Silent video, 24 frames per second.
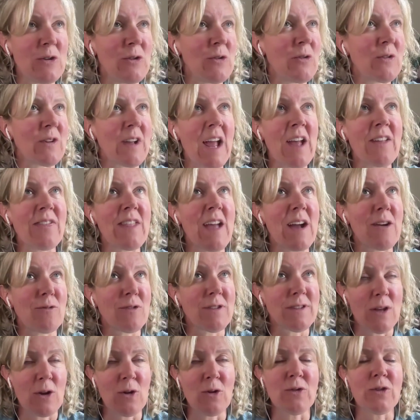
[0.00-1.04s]
get that
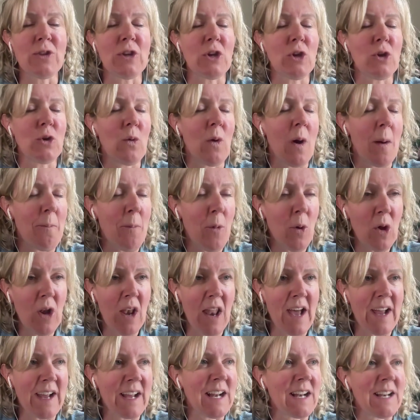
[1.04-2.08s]
result that you are more
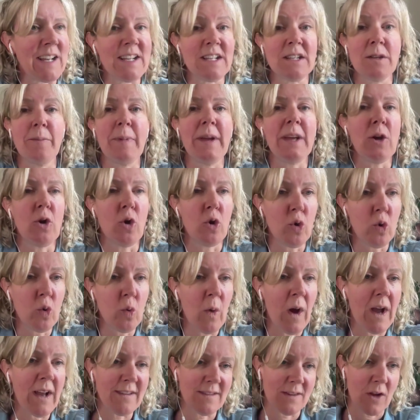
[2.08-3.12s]
likely to be
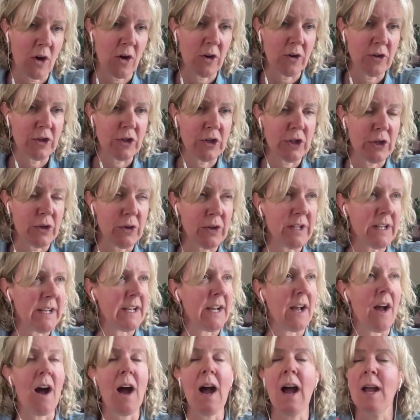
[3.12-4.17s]
always on
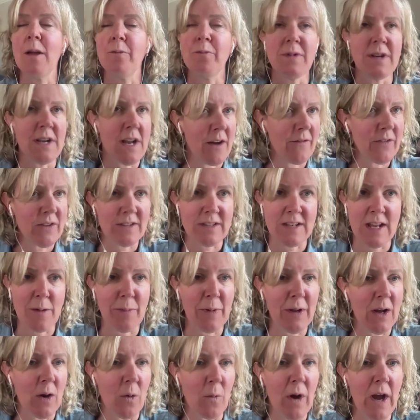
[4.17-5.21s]
duty. I'm never
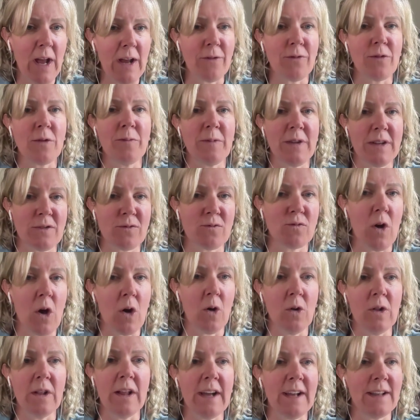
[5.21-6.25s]
stepping away from this
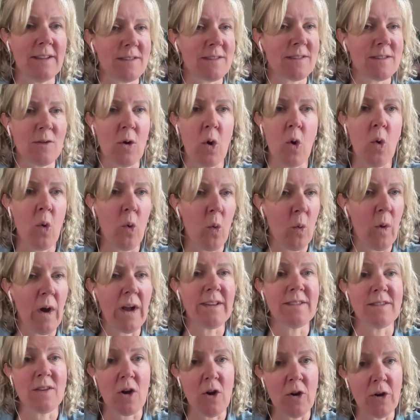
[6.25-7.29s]
role. It's
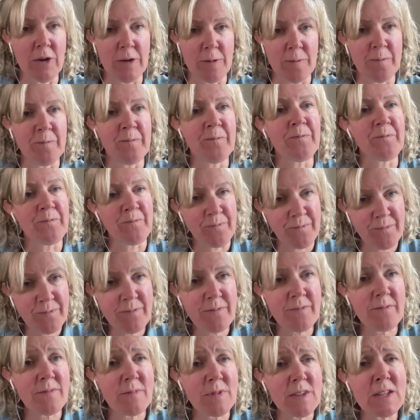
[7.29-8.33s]
always on.
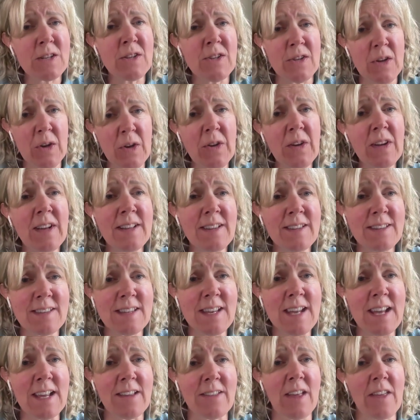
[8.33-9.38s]
So you can
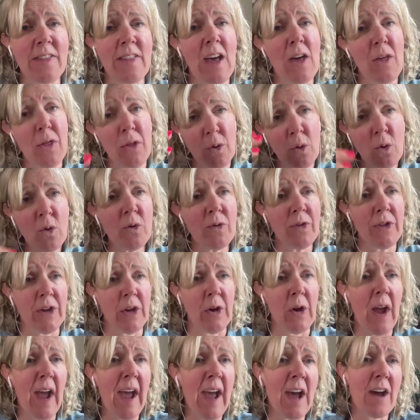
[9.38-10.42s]
see that that thought that
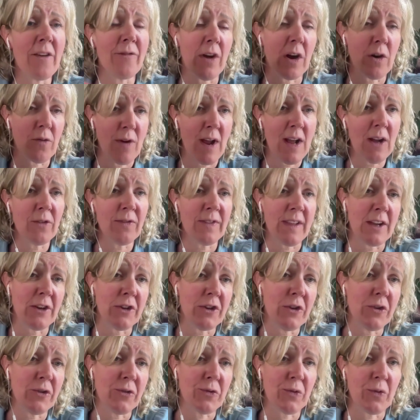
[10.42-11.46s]
you have around that
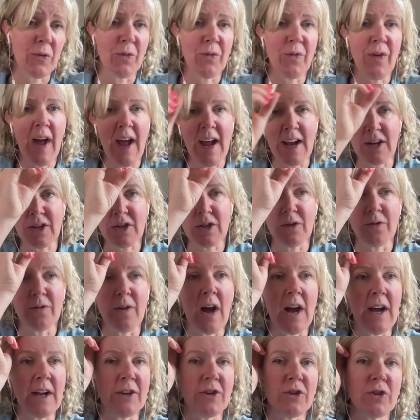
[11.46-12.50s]
neutral fact of
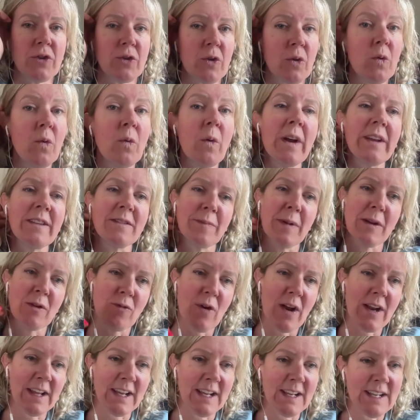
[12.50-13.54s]
I should always be
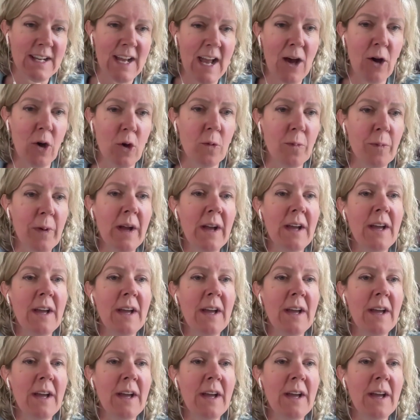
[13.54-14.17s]
ready to help